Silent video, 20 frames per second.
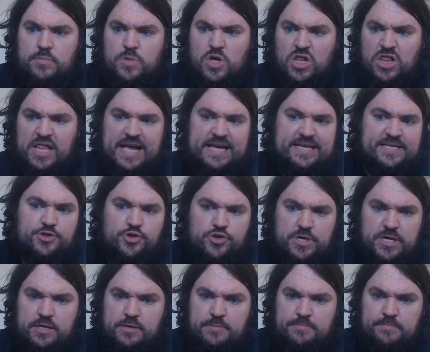
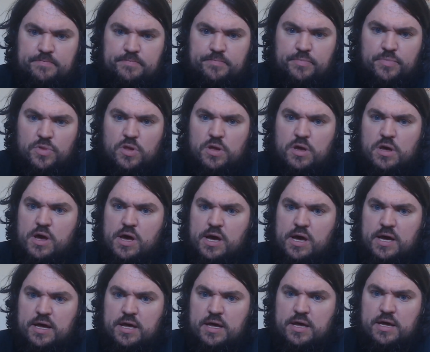Clystron
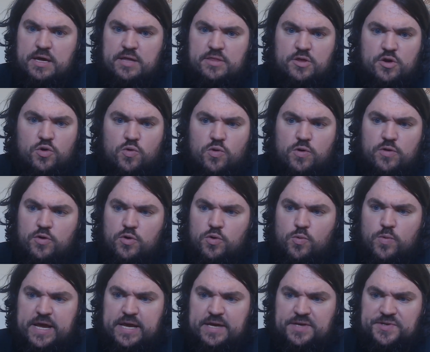in the Northern
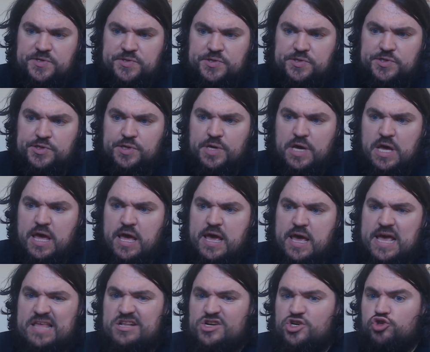Wastes
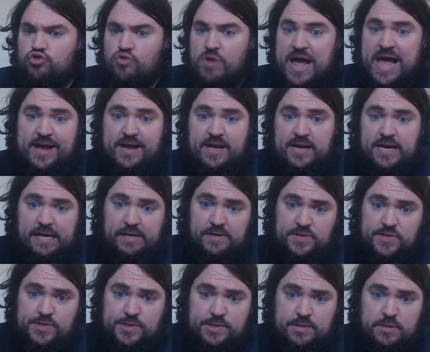and
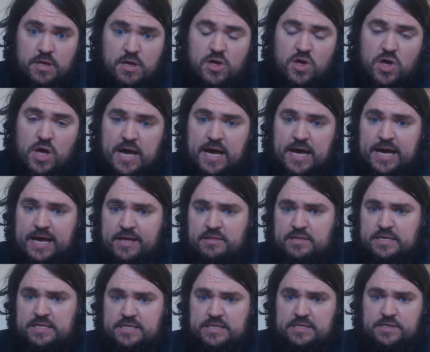Dragonels. And
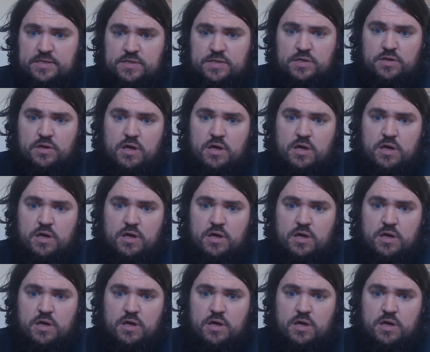this is